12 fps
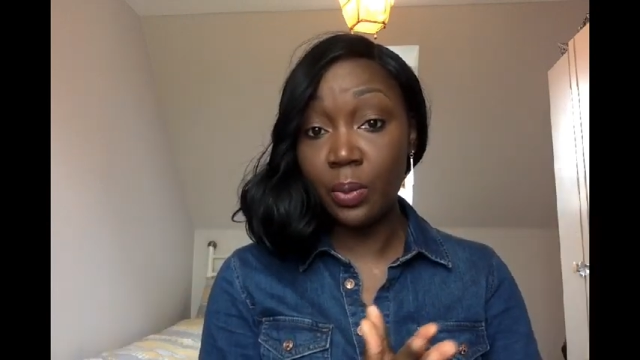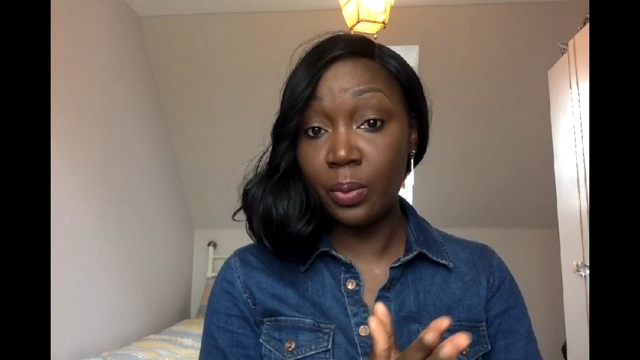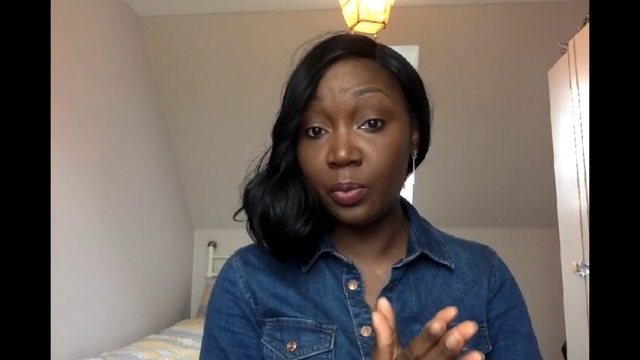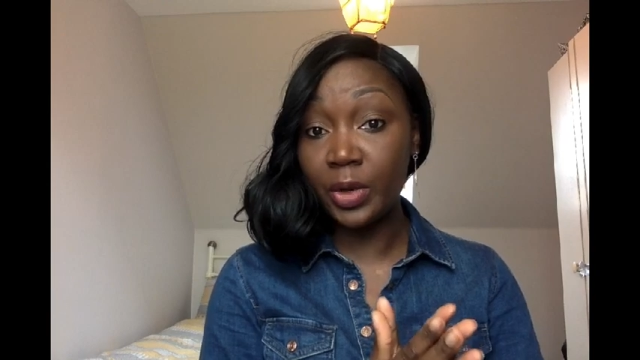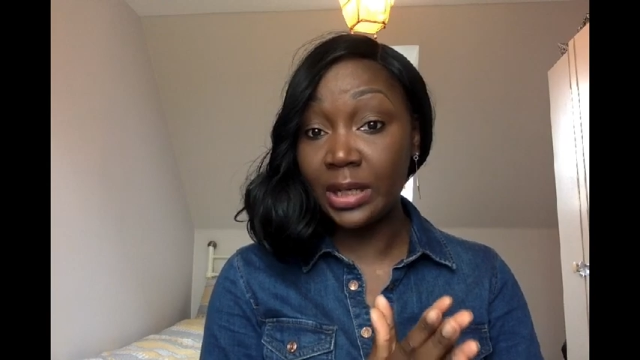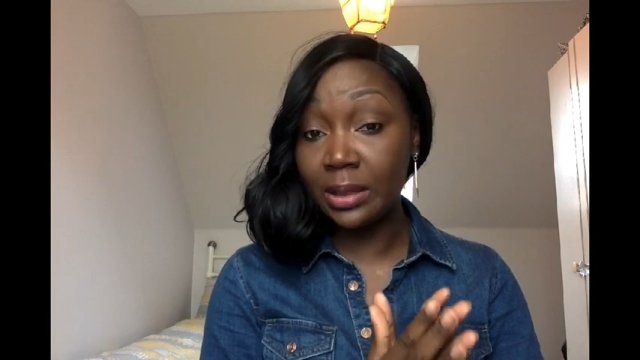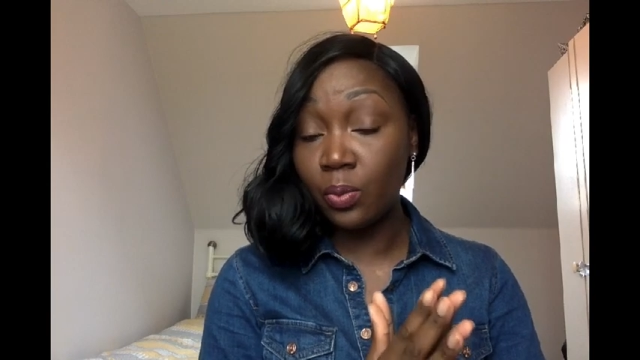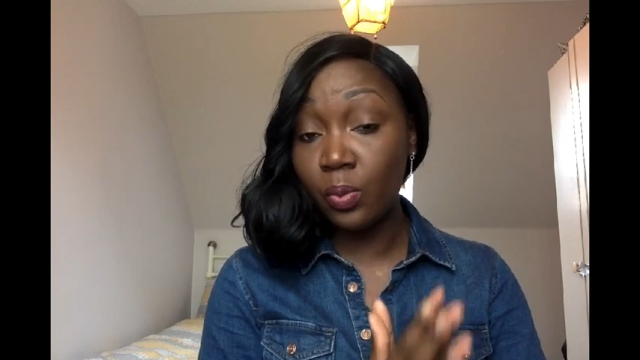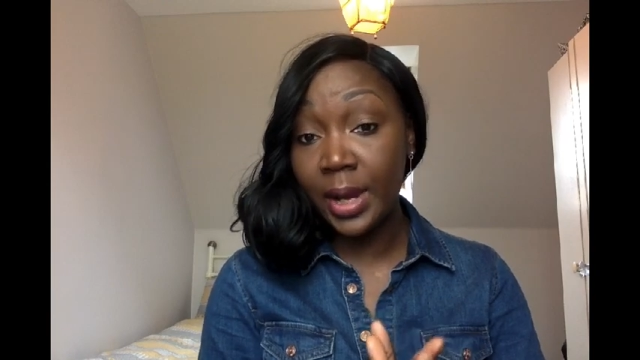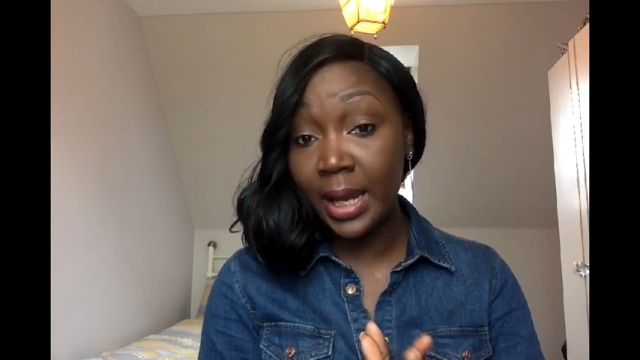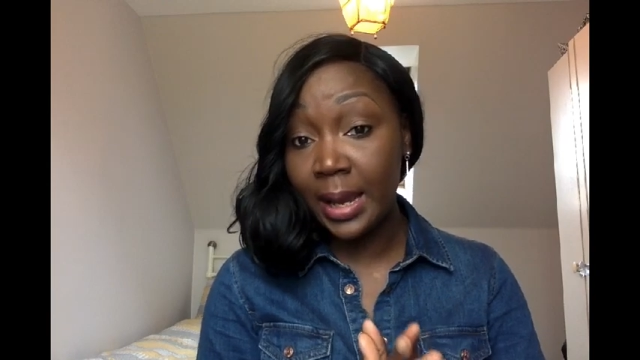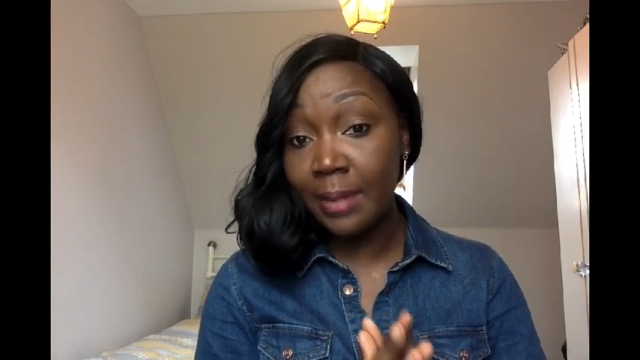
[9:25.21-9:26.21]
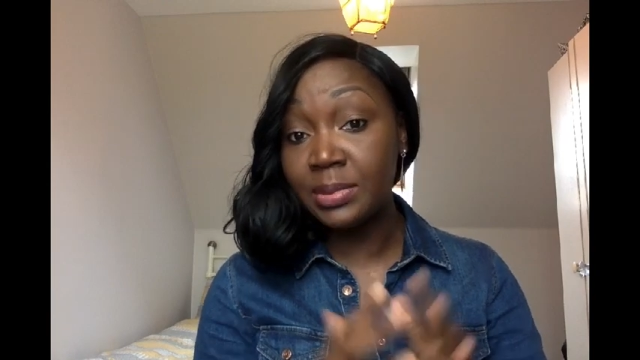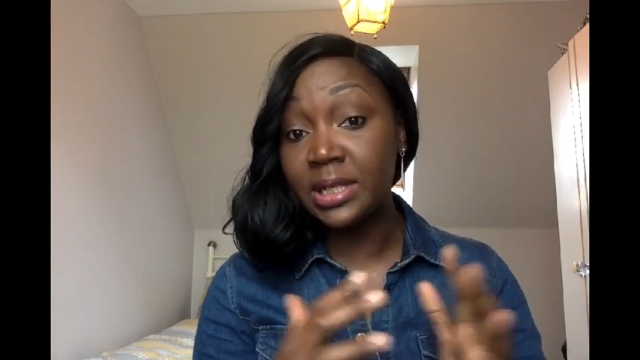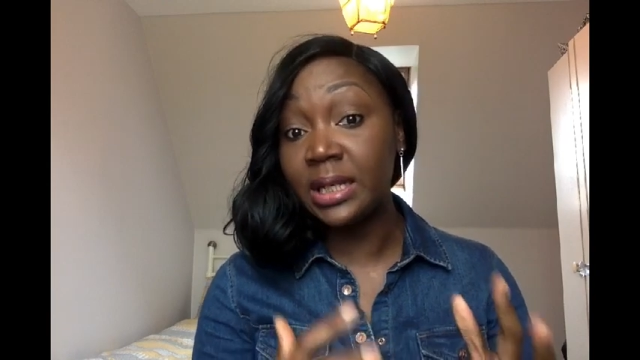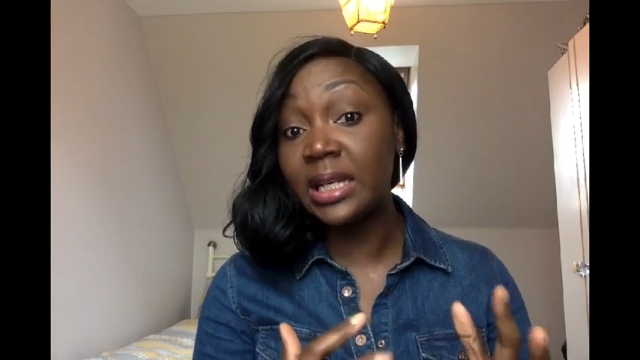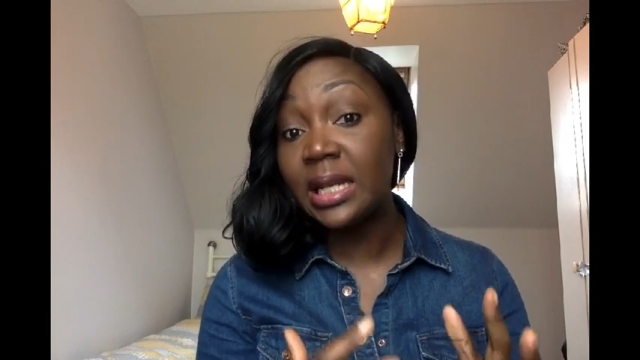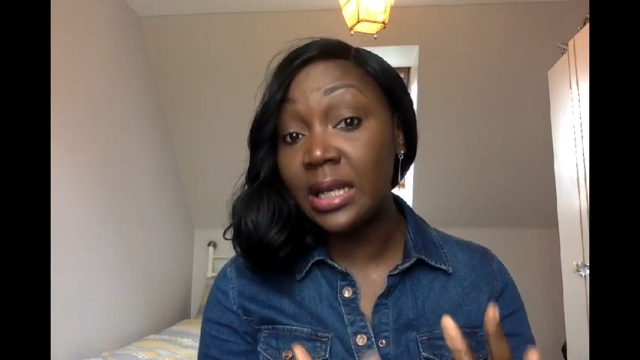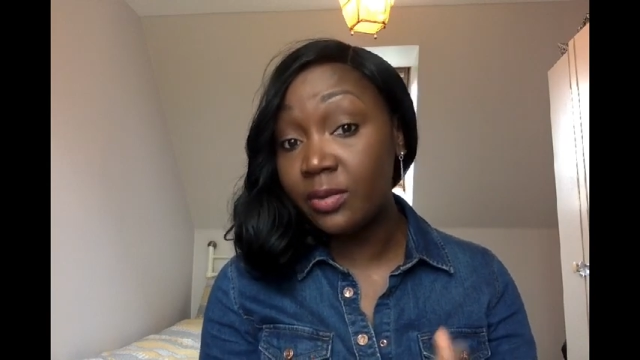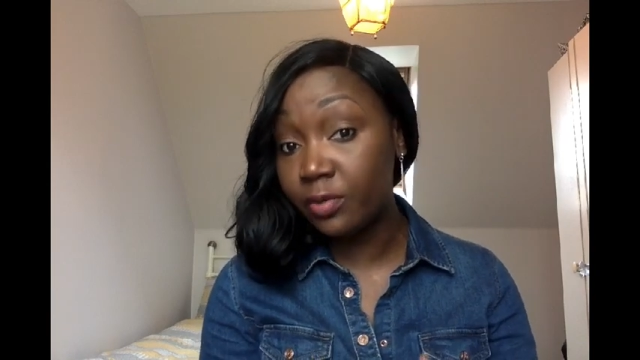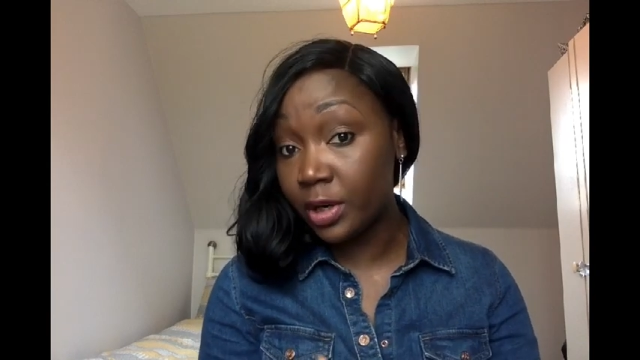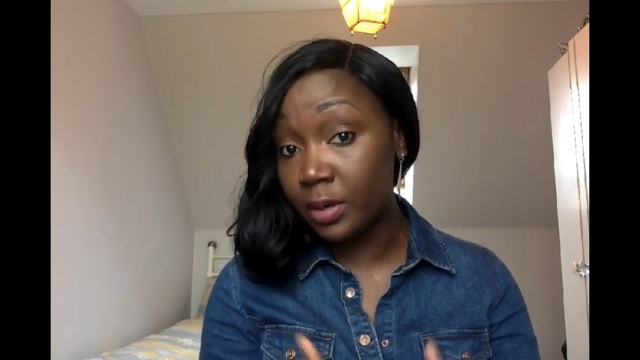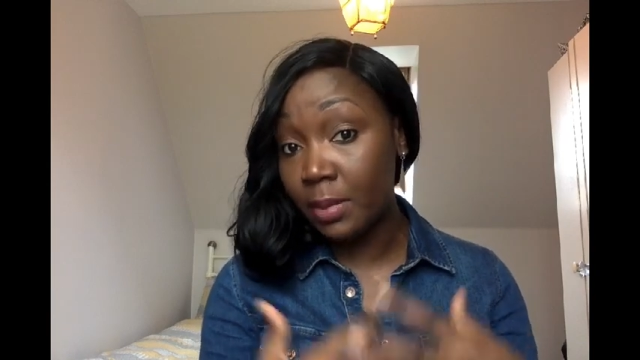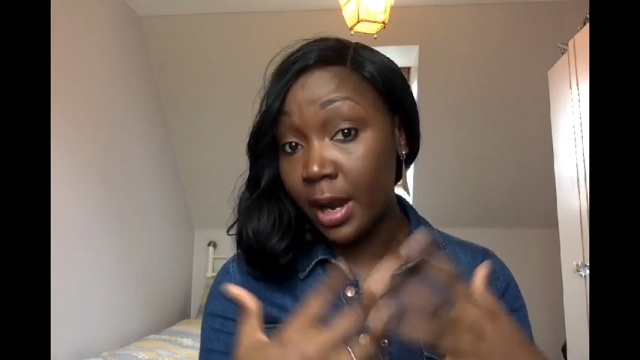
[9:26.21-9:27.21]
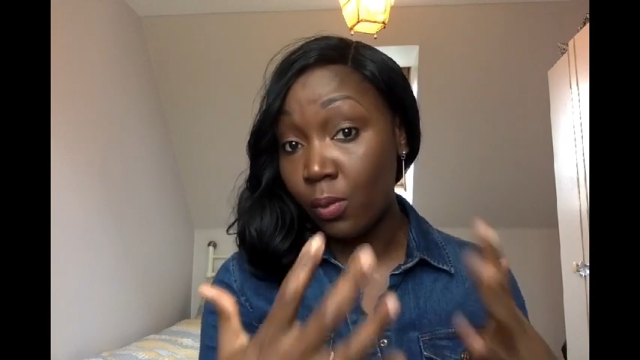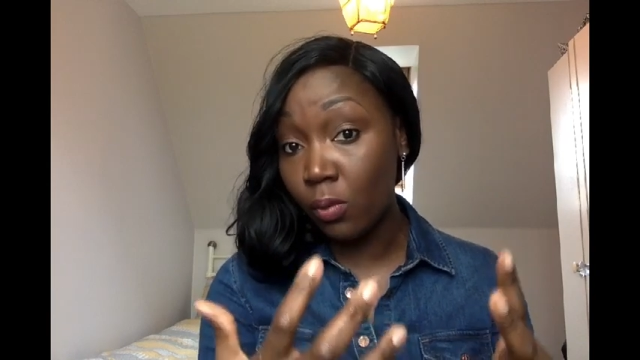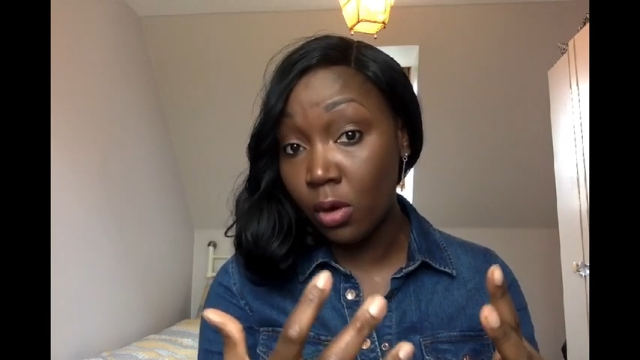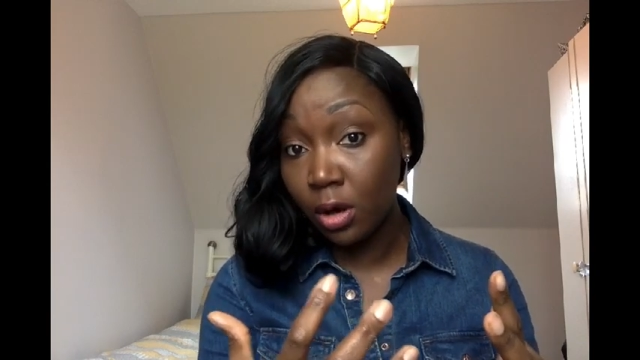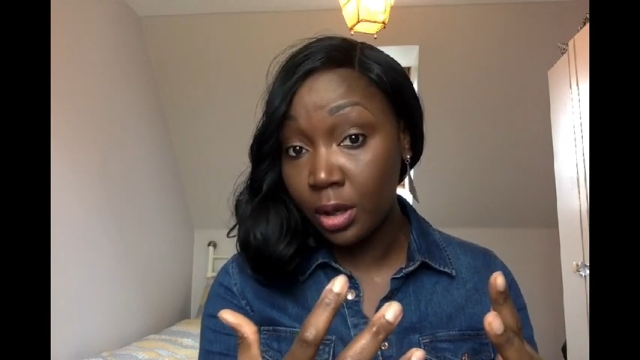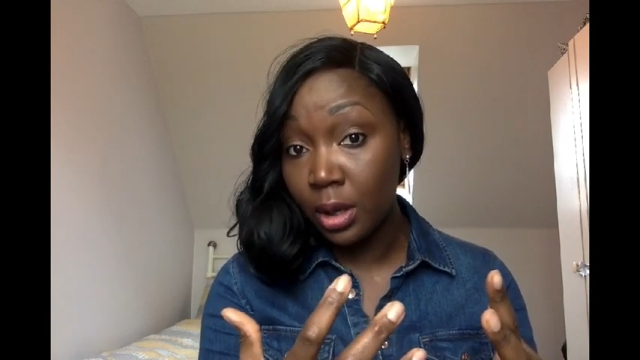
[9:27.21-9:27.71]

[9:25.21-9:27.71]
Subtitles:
with the way I'm delivering my work,